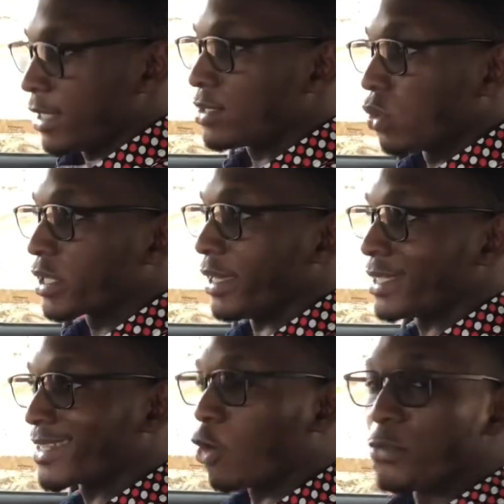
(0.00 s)
It's okay. It's
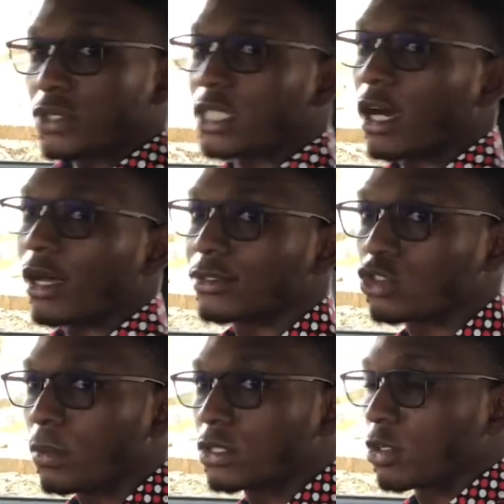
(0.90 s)
a commute car,
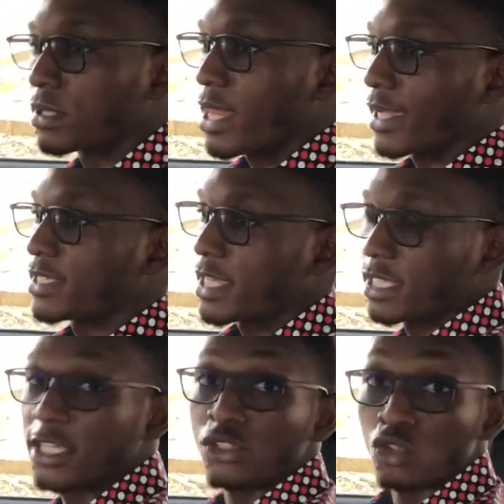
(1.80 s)
something like take the
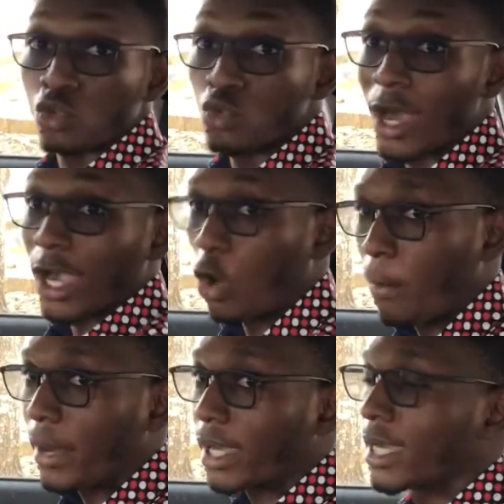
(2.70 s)
kids to school and come
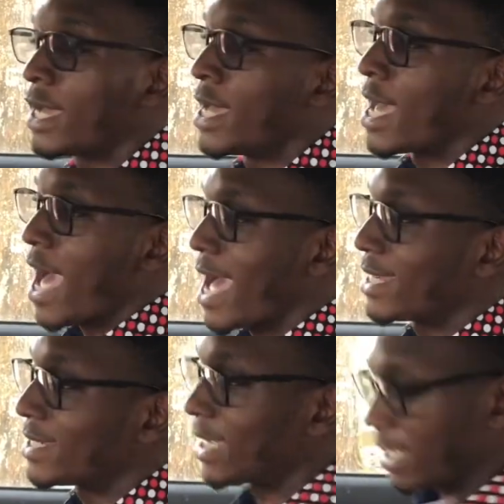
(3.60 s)
back, and